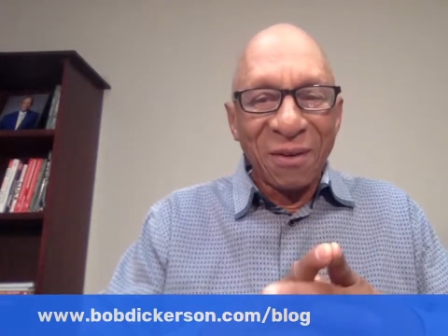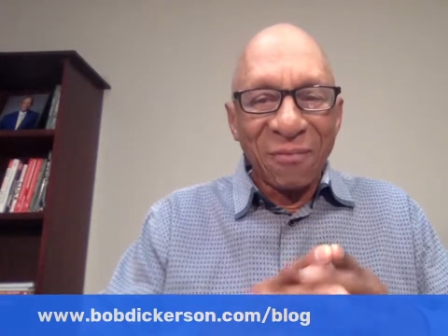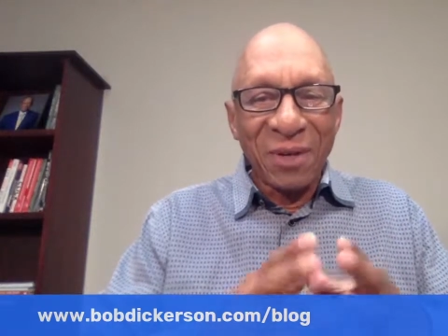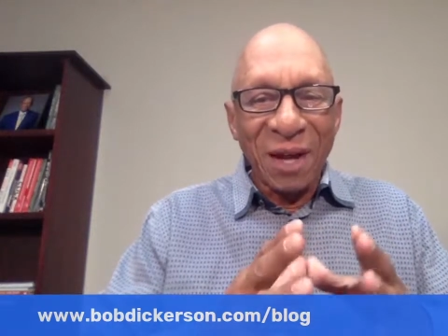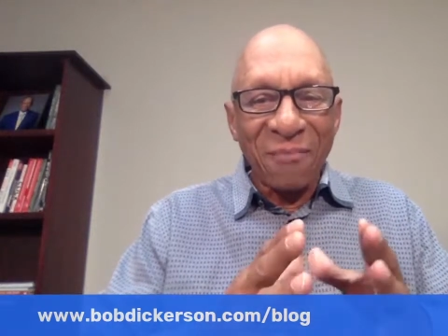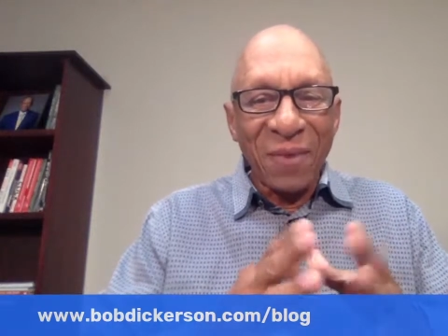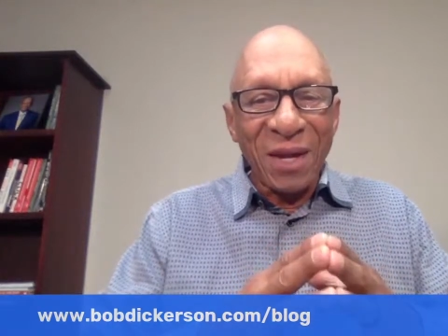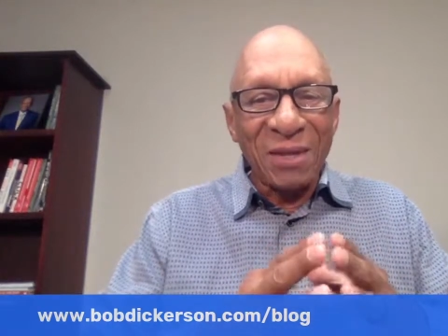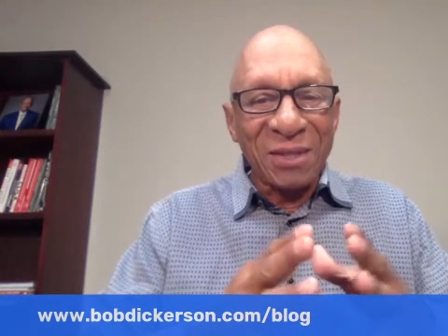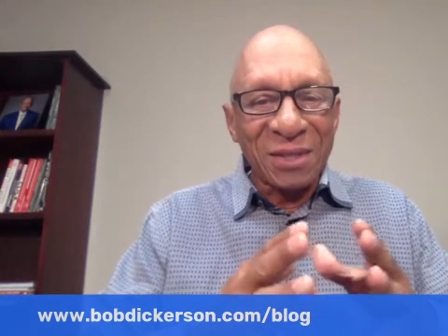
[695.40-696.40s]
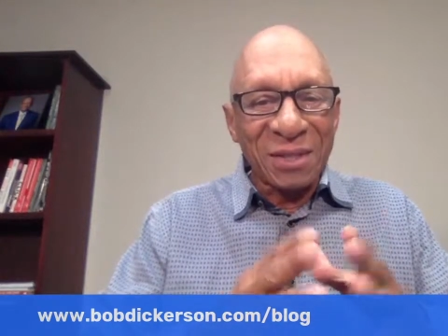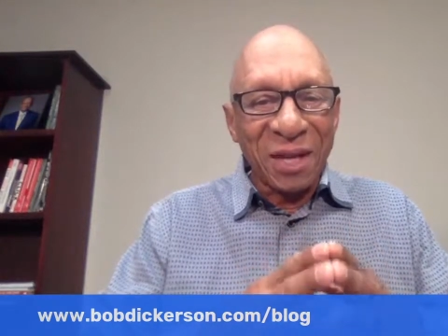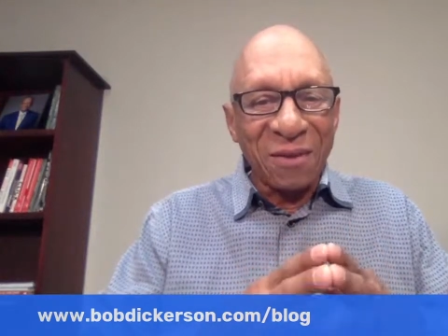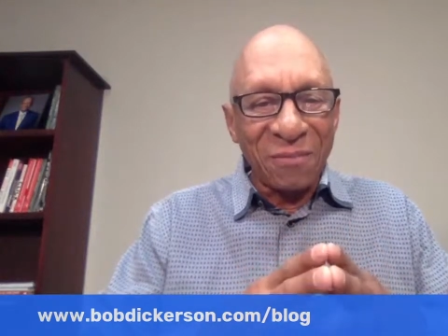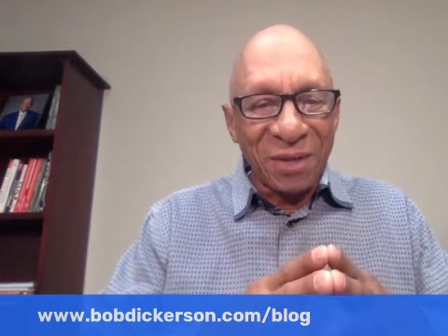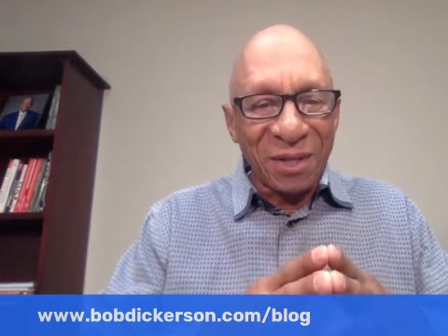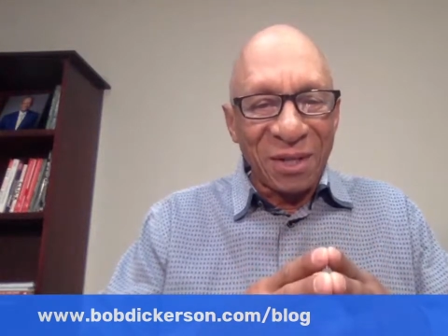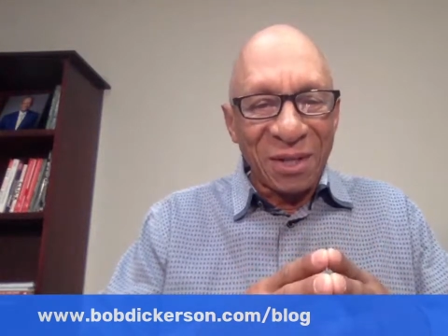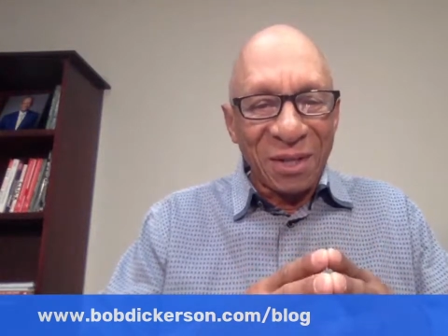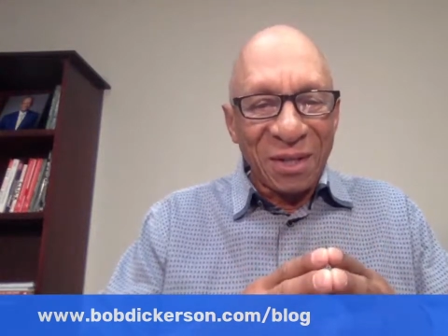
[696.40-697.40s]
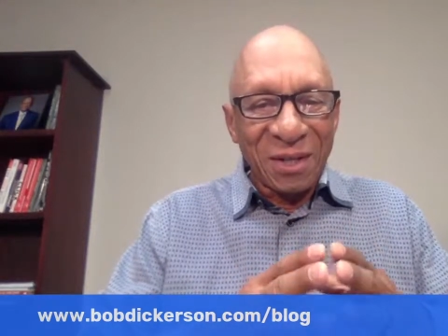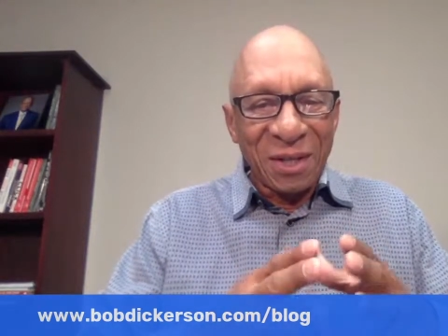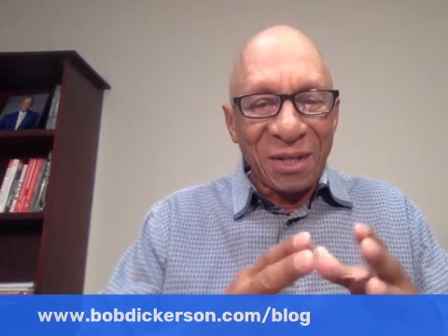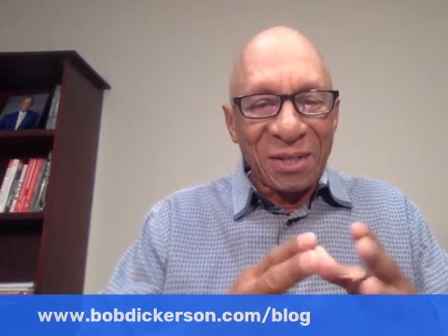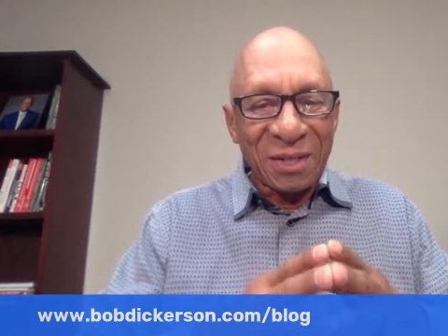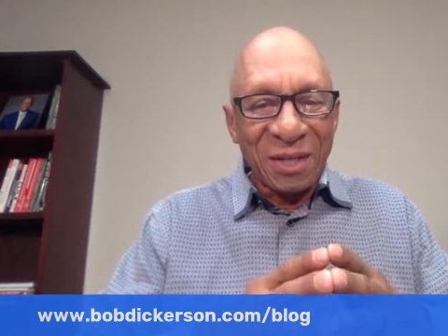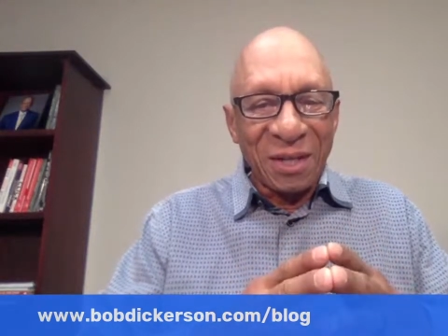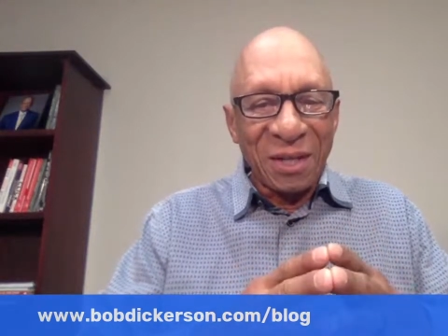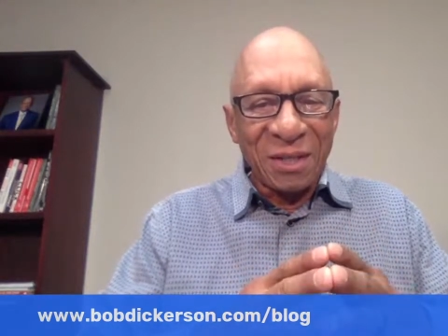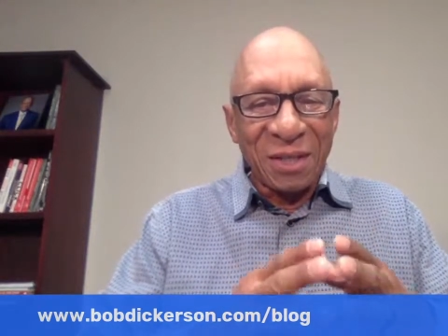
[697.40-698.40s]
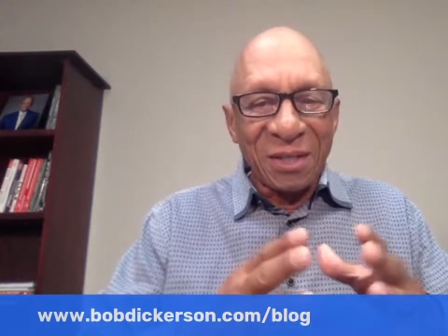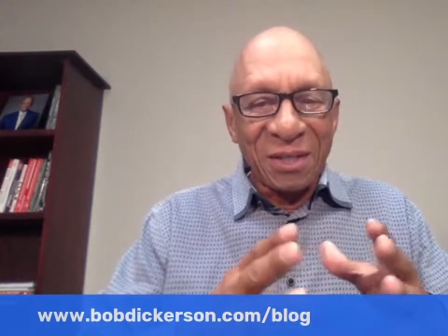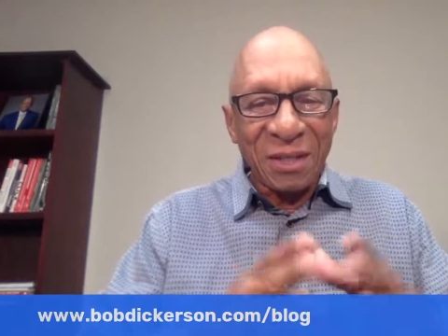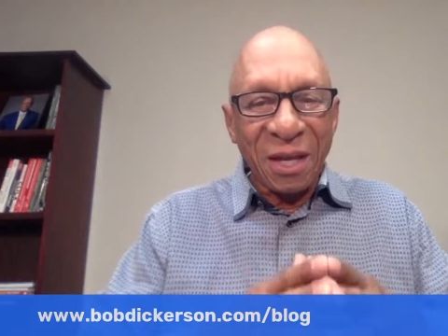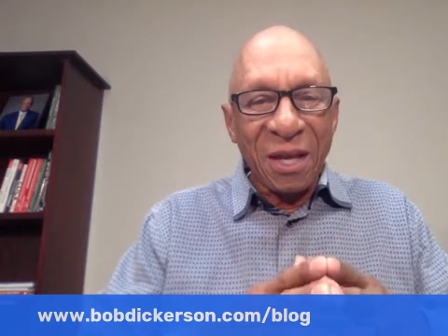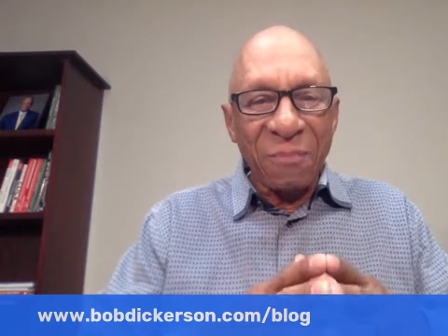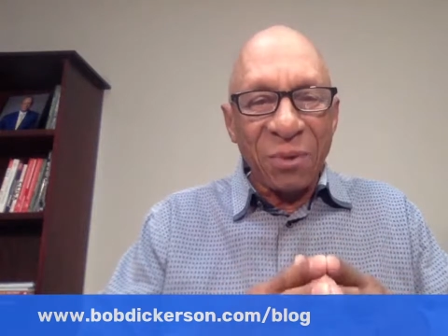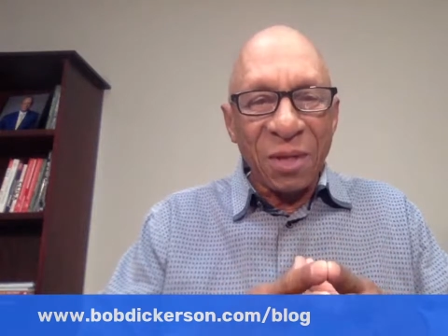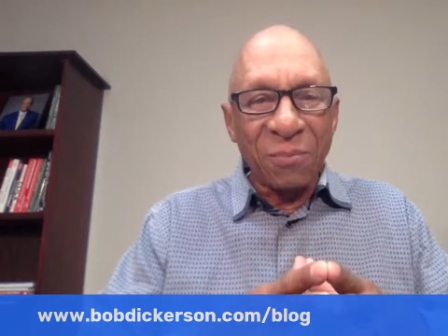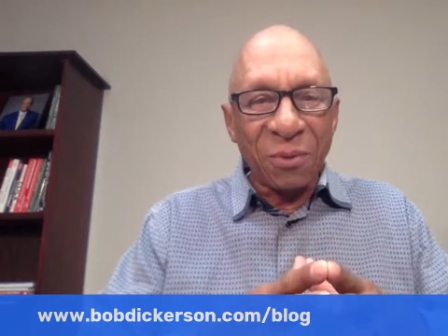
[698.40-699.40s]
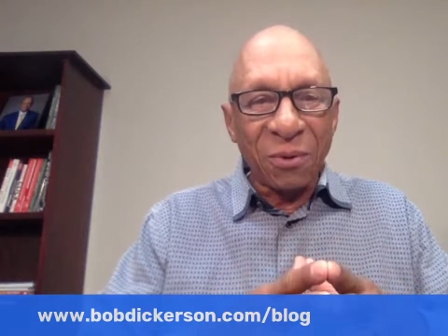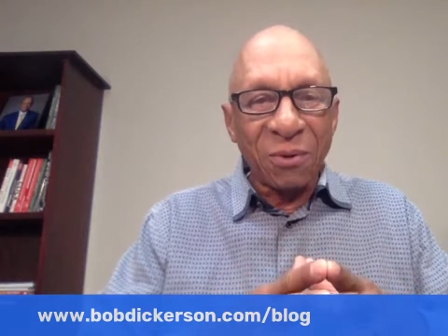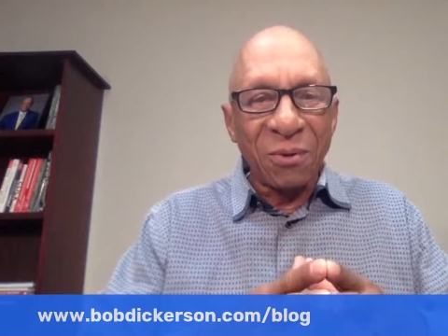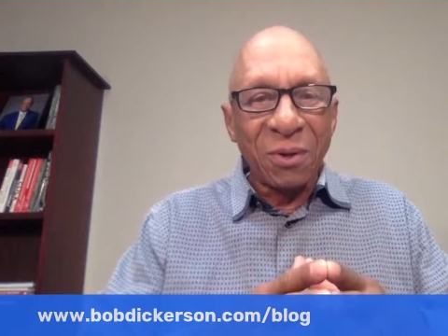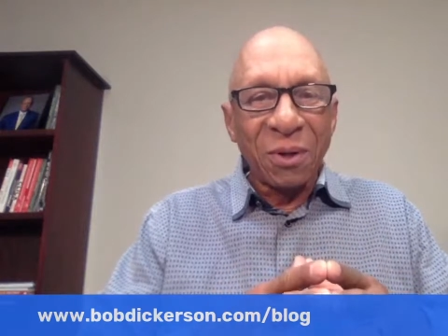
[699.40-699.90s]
but I made the statement that said these same people